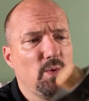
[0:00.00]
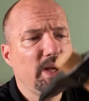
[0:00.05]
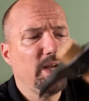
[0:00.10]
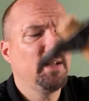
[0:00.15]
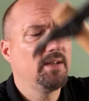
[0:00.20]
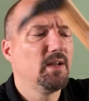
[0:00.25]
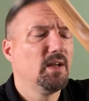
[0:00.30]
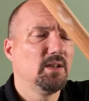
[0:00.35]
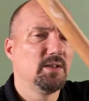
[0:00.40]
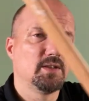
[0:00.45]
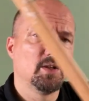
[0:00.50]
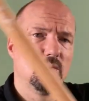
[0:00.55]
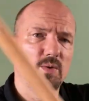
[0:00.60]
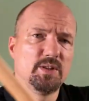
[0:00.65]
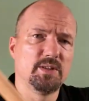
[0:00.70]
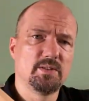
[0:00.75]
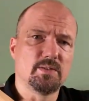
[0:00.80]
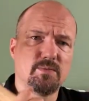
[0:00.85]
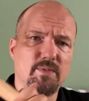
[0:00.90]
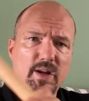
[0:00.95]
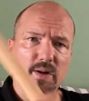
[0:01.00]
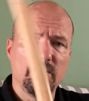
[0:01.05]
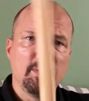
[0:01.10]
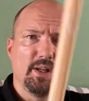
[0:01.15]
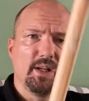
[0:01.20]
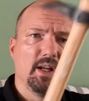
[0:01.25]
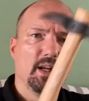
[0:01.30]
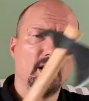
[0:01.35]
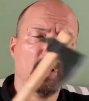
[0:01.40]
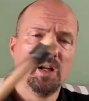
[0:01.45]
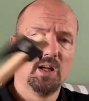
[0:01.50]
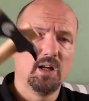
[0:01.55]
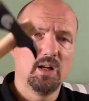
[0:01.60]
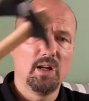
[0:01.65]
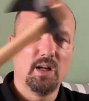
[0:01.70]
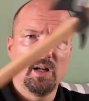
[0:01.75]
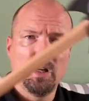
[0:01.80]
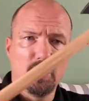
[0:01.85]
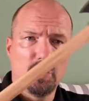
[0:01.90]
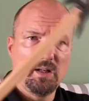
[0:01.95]
weight, so it's very
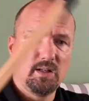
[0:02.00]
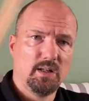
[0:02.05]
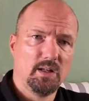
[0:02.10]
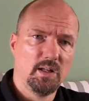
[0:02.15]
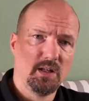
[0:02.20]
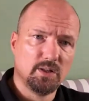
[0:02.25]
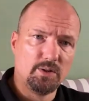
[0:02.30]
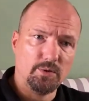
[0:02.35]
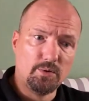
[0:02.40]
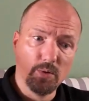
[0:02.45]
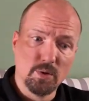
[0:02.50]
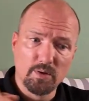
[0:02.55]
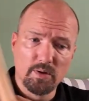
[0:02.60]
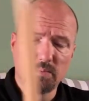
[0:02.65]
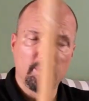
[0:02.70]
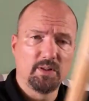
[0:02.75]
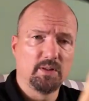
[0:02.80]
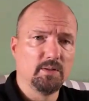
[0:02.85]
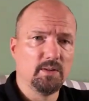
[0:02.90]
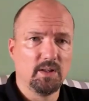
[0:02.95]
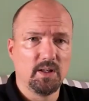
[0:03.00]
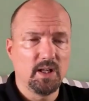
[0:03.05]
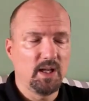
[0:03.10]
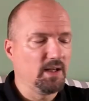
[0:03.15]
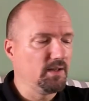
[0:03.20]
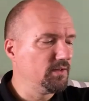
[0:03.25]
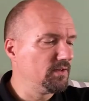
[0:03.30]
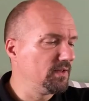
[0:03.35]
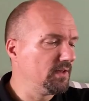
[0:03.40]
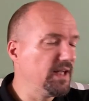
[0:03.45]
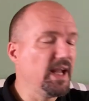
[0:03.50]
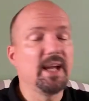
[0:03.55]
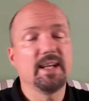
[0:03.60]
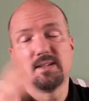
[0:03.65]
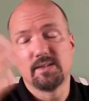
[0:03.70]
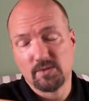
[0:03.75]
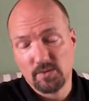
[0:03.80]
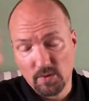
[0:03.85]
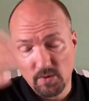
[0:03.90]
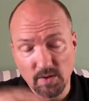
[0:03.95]
uh, durable. Uh, yeah,
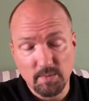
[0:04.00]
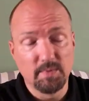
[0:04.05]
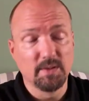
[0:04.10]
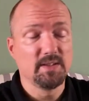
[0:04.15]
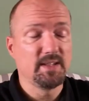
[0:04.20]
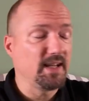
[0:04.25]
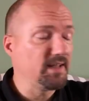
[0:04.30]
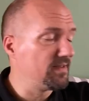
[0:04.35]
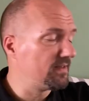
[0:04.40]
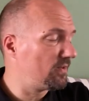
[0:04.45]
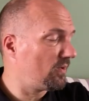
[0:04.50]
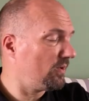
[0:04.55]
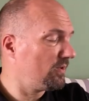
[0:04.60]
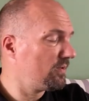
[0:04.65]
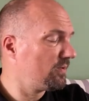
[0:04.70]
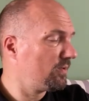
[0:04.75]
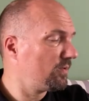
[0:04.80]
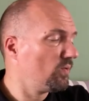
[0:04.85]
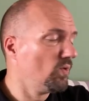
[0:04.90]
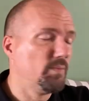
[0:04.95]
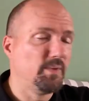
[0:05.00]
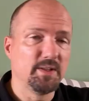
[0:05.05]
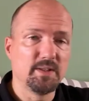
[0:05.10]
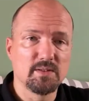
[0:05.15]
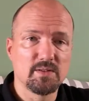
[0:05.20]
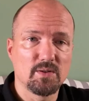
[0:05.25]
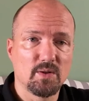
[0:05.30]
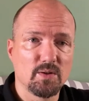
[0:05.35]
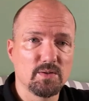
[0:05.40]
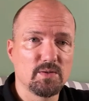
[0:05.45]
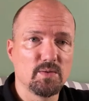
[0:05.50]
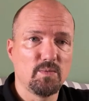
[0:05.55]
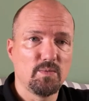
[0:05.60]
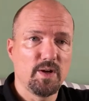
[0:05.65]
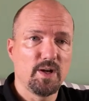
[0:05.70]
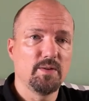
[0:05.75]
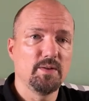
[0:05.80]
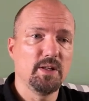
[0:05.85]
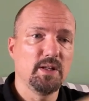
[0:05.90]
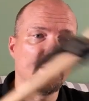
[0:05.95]
it's durable, that is also true, but it's also
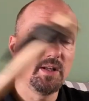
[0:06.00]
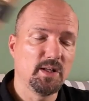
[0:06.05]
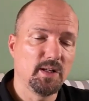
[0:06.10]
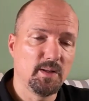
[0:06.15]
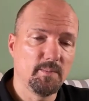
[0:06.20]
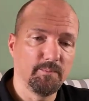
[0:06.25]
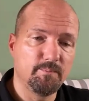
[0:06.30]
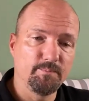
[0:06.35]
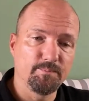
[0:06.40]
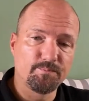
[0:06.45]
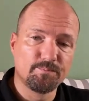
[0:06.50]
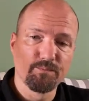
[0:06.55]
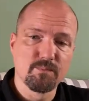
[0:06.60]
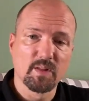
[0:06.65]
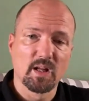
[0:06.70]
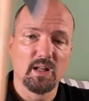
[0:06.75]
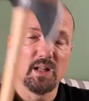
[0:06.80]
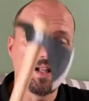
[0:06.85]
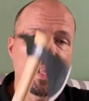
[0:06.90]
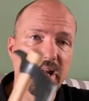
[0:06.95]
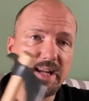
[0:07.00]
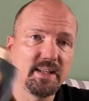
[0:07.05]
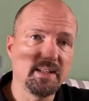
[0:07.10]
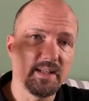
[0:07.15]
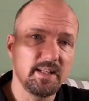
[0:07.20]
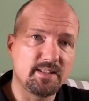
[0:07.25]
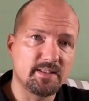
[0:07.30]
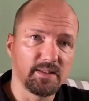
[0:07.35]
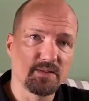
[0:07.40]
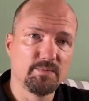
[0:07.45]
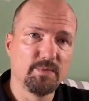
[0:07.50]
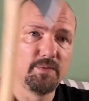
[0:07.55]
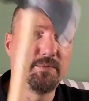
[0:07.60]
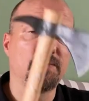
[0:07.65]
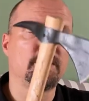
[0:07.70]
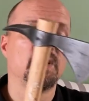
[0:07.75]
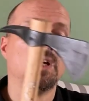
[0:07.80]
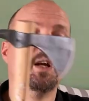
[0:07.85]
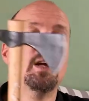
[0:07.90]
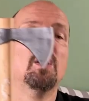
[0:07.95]
very um, light and
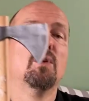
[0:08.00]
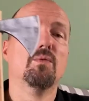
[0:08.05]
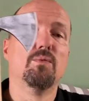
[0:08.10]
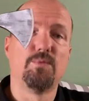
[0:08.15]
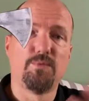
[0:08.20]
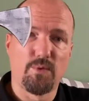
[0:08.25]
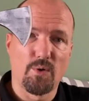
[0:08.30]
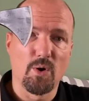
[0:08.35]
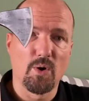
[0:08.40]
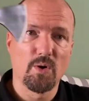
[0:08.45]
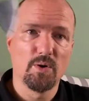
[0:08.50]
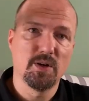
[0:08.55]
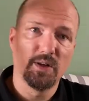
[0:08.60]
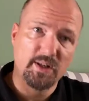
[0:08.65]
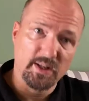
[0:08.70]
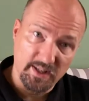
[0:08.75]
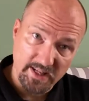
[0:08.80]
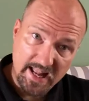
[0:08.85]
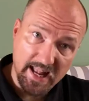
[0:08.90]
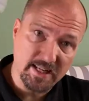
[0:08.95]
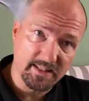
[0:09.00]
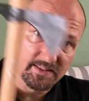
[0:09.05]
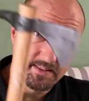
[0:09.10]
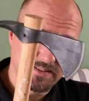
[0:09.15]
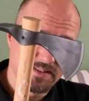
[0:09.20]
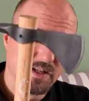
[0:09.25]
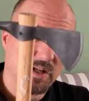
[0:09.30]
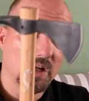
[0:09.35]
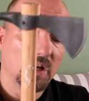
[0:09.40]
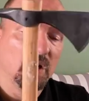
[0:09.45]
swift for an axe.